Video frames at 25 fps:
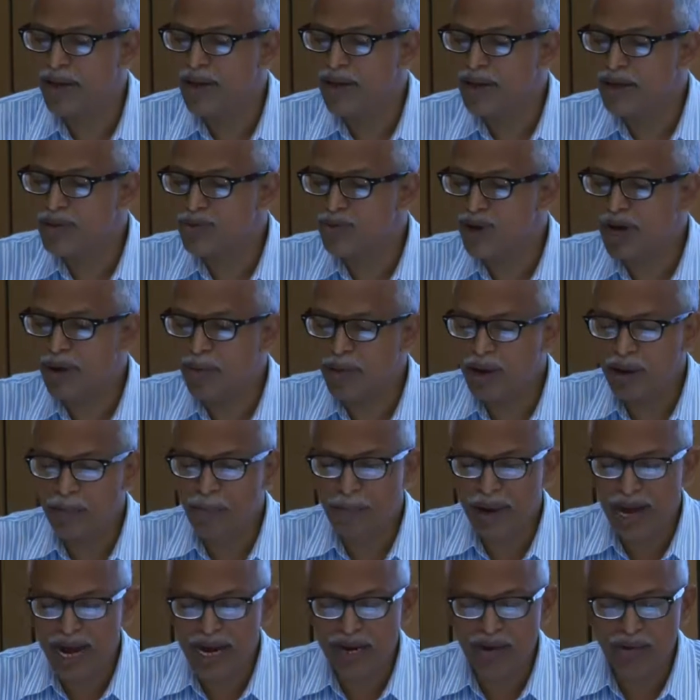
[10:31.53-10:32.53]
So coming
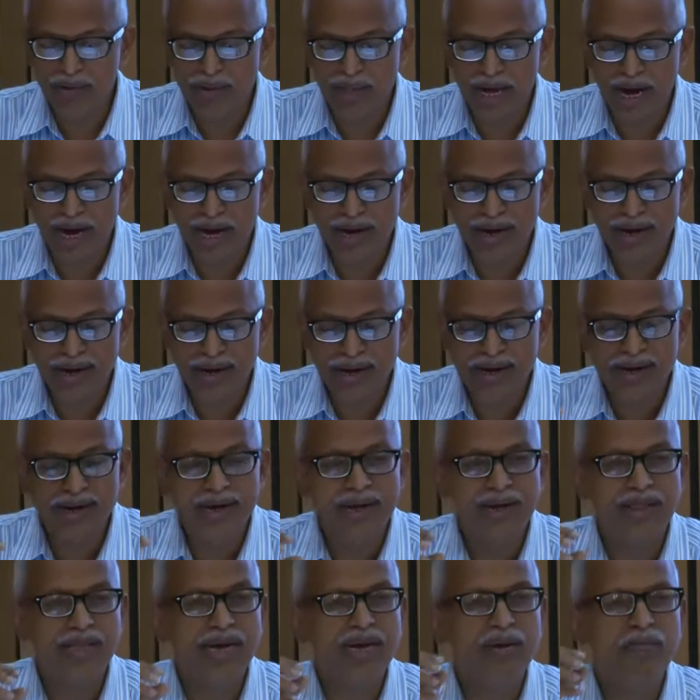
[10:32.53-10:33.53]
back to
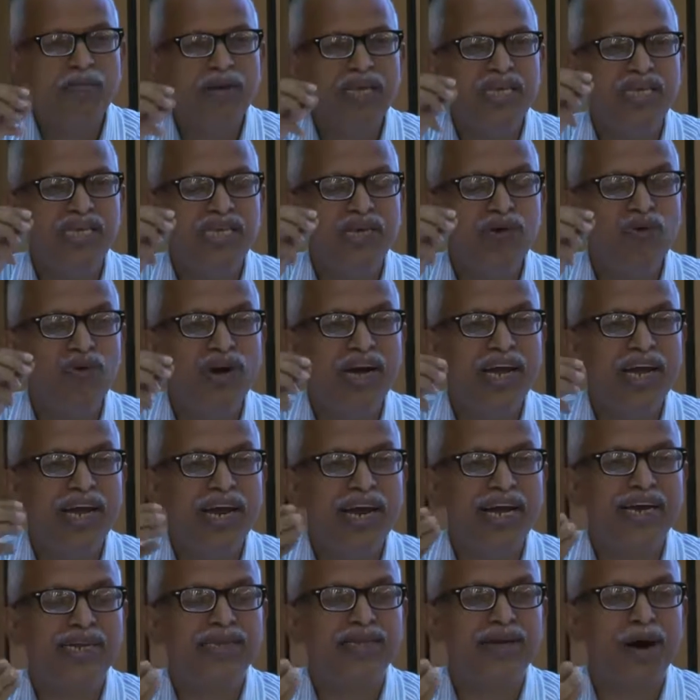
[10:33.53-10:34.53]
that, that means you will
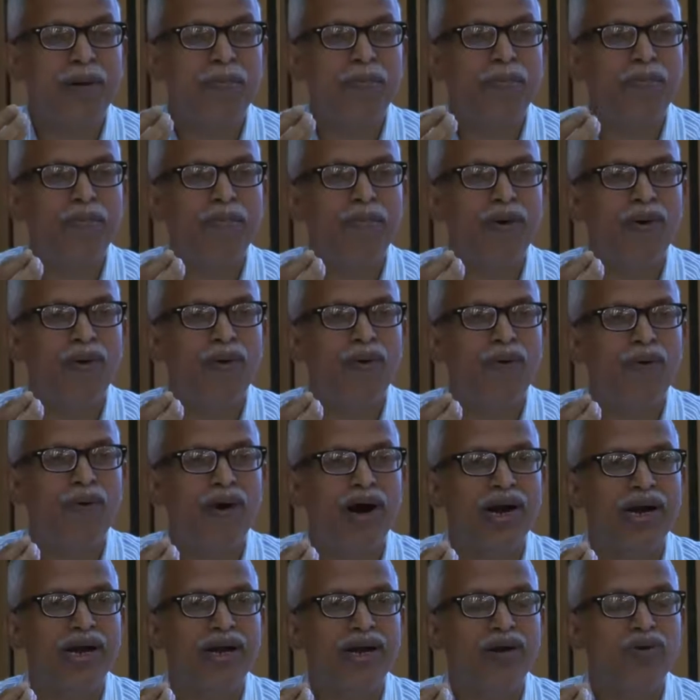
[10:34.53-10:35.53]
get some
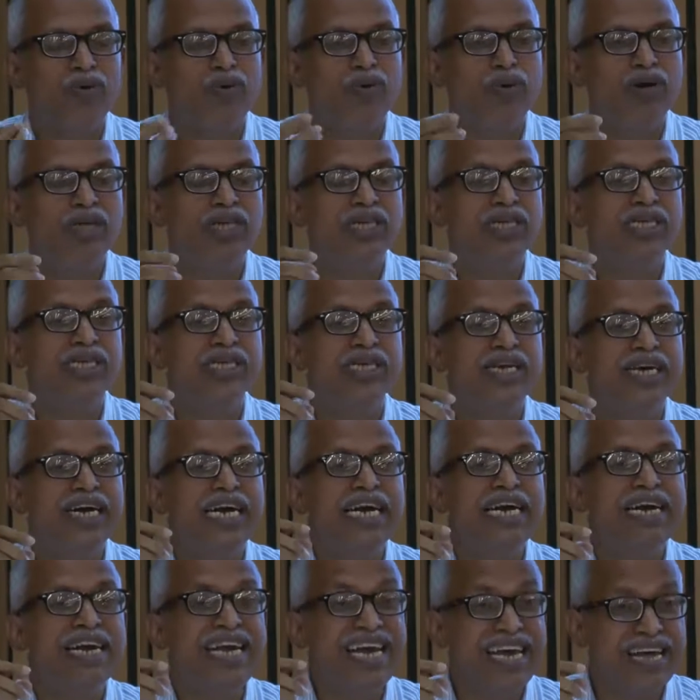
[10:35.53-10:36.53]
water which is
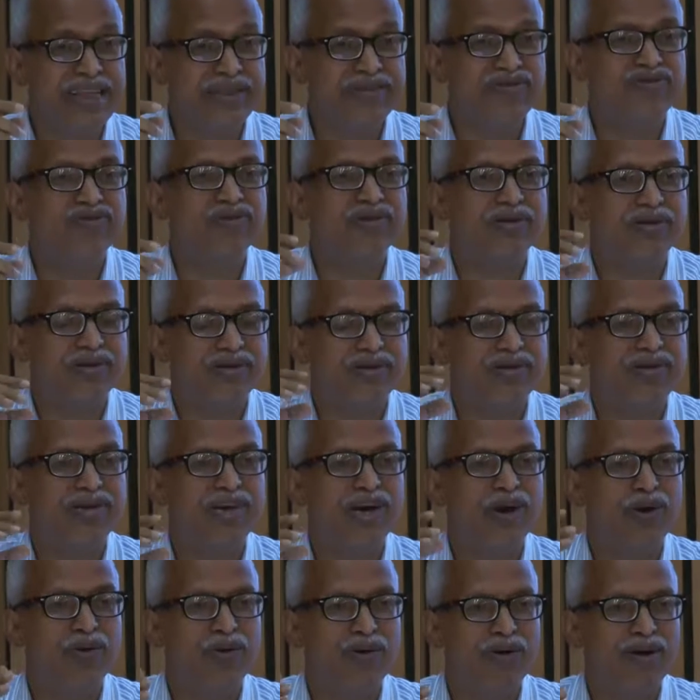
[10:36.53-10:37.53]
condensed,
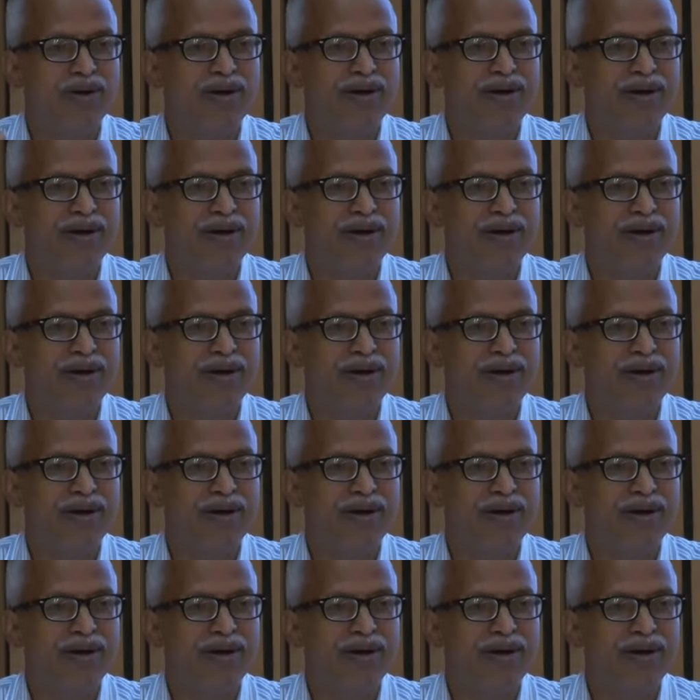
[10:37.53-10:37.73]
you know,